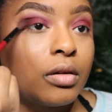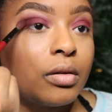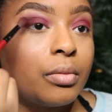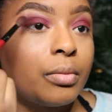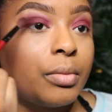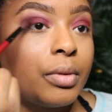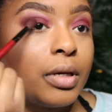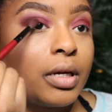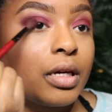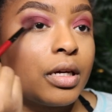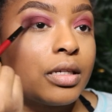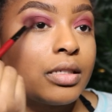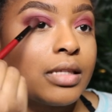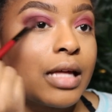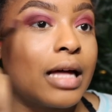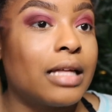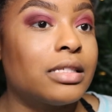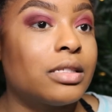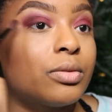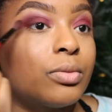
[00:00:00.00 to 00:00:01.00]
Because
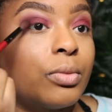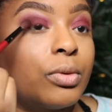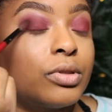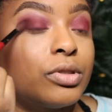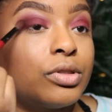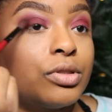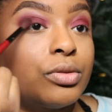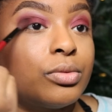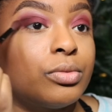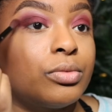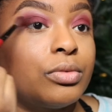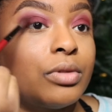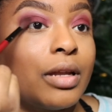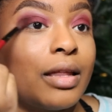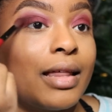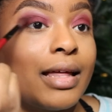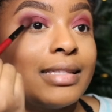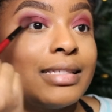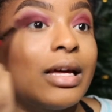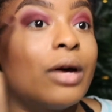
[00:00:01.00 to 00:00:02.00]
that's what you,
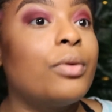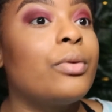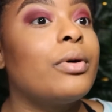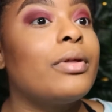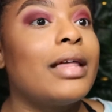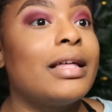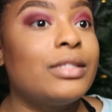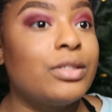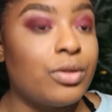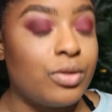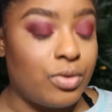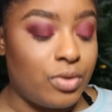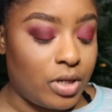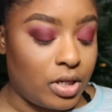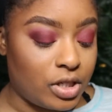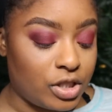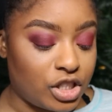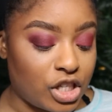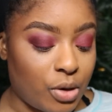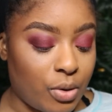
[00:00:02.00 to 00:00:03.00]
that's how, that's who you need
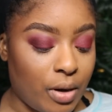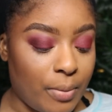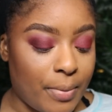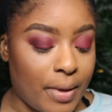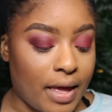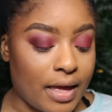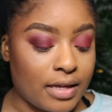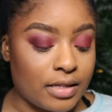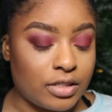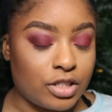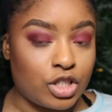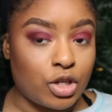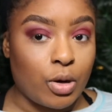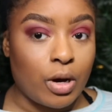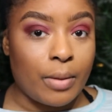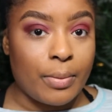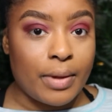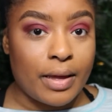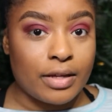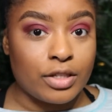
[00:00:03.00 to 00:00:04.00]
to show up as. Show
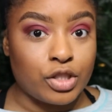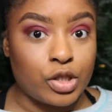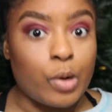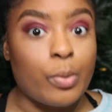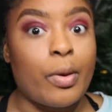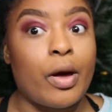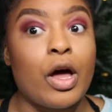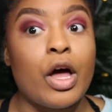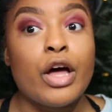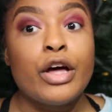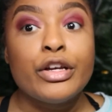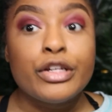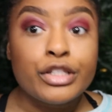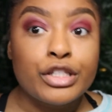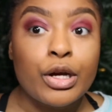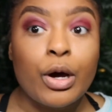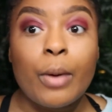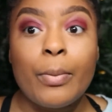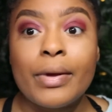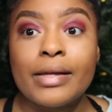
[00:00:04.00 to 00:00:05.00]
up, show,
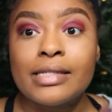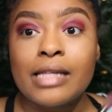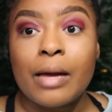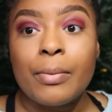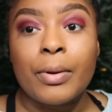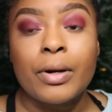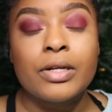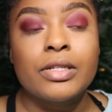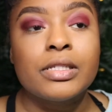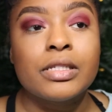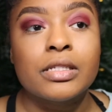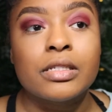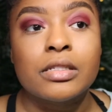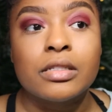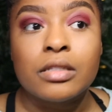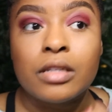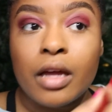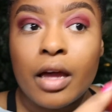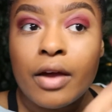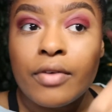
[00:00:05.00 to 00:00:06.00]
show up as that
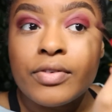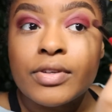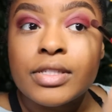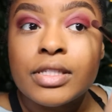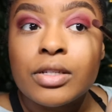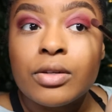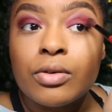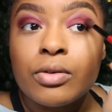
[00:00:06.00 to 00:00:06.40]
person every single